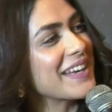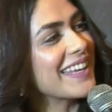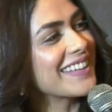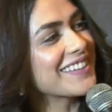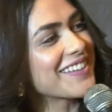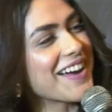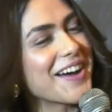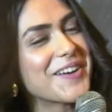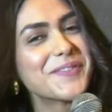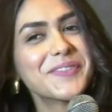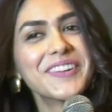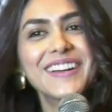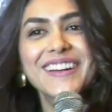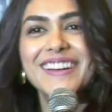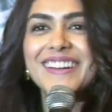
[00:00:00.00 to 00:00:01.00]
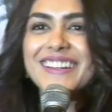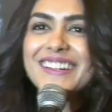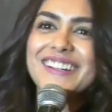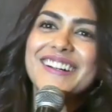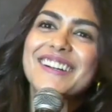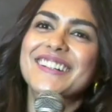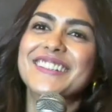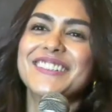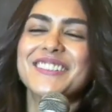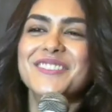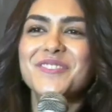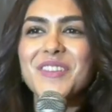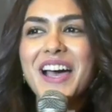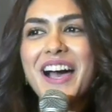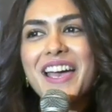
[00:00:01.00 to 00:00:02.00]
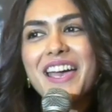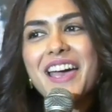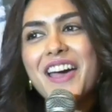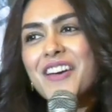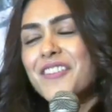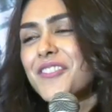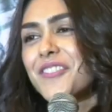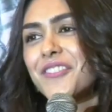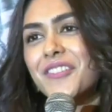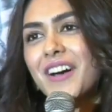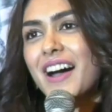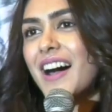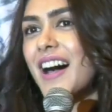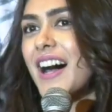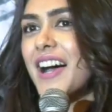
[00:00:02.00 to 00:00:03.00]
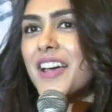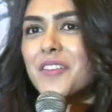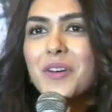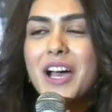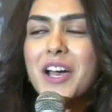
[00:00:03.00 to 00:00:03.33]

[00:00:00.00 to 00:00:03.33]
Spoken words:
playing Ram. I